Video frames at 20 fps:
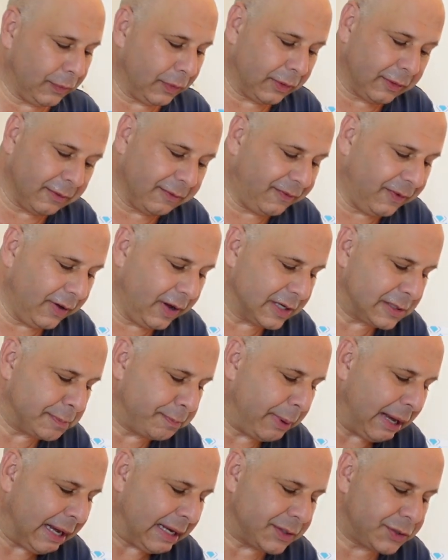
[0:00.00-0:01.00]
the first
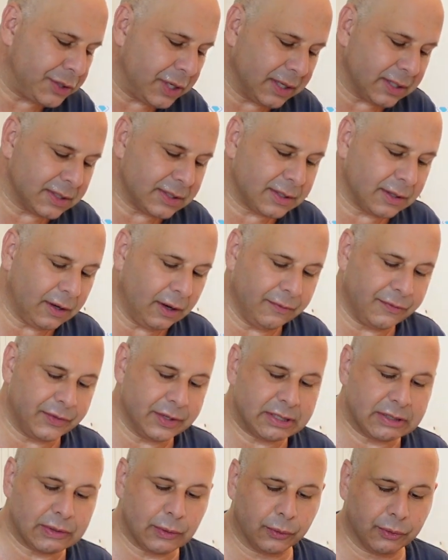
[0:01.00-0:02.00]
batches of the
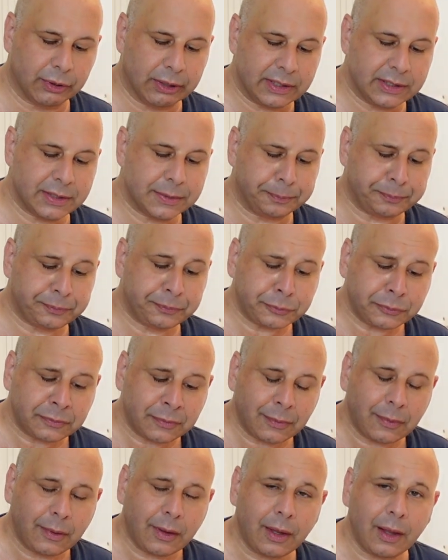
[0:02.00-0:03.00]
stories
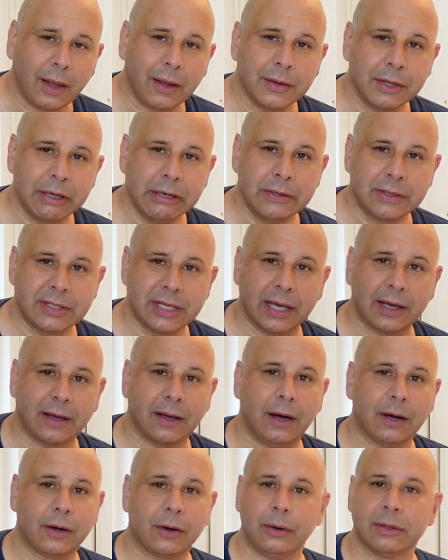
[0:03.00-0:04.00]

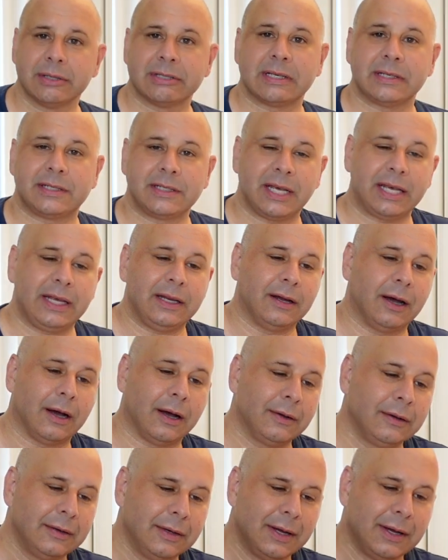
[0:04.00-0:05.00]
using a
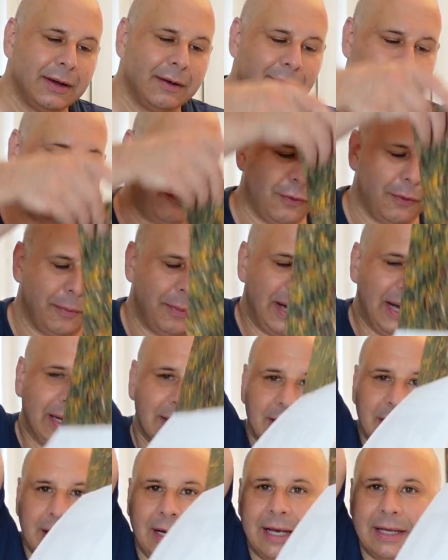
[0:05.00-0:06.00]
concertina format
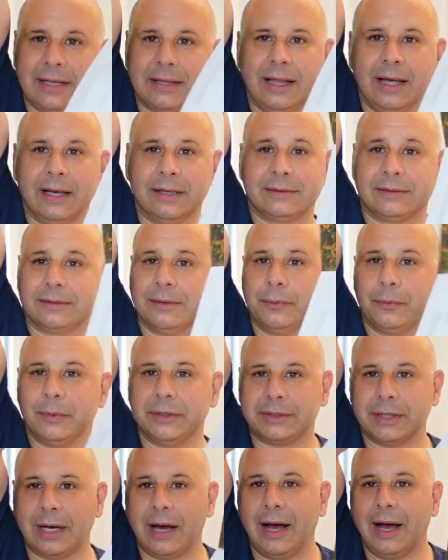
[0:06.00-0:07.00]
like this,
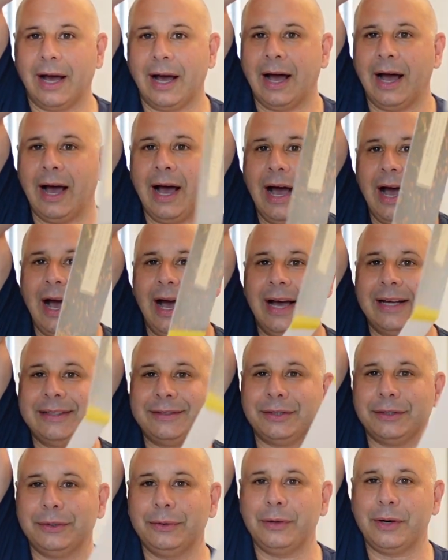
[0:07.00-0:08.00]
which I
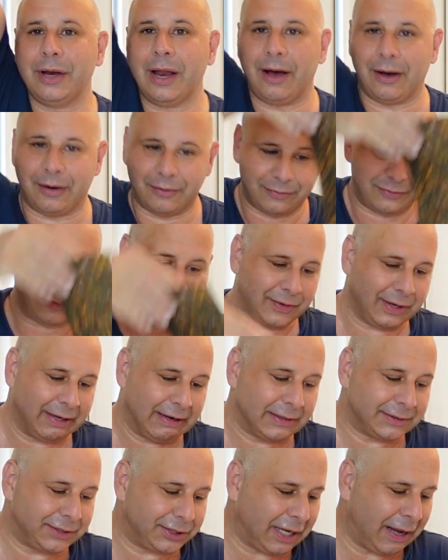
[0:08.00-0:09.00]
do love and
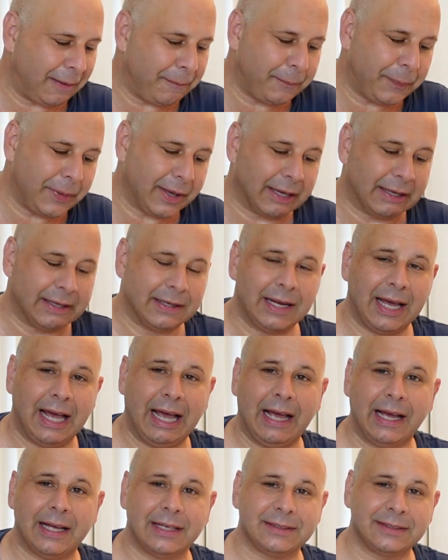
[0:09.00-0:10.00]
I champion.
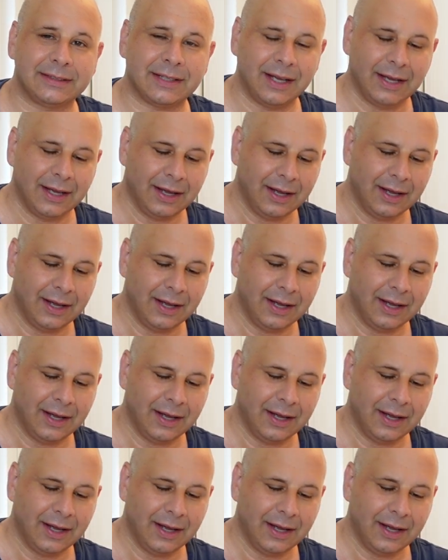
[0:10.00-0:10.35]
And